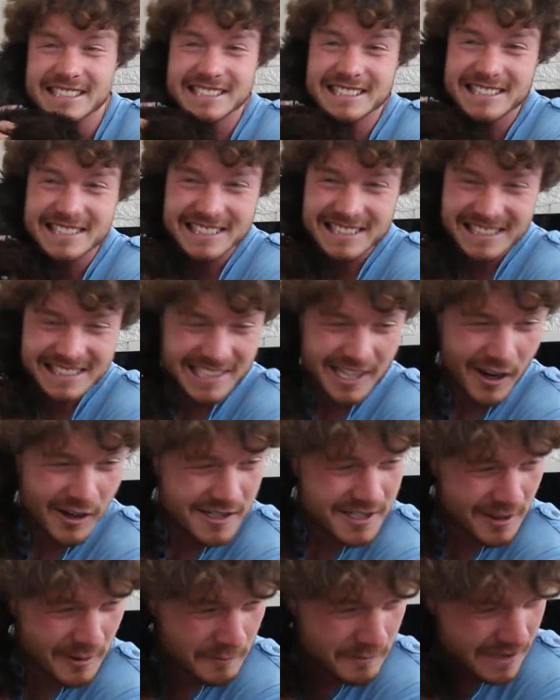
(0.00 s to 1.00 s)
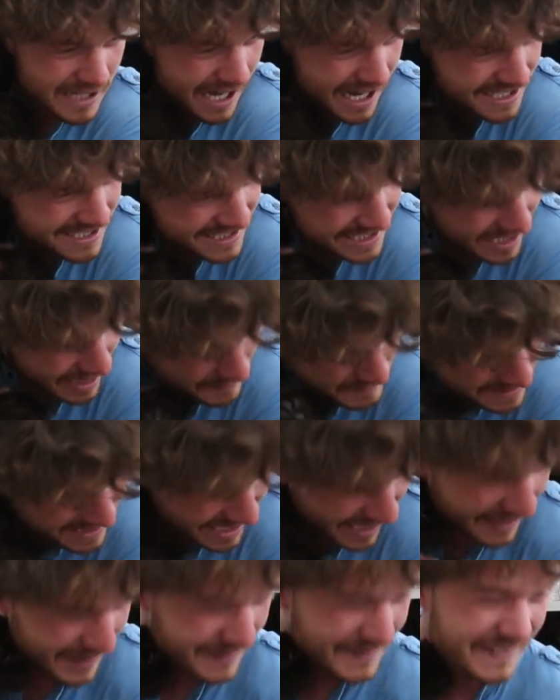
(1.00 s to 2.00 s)
No, don't. Ah, stop,
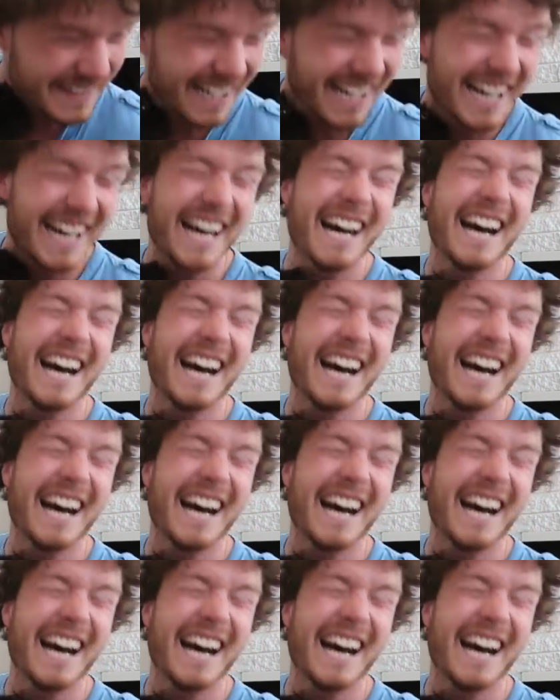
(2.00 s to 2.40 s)
stop.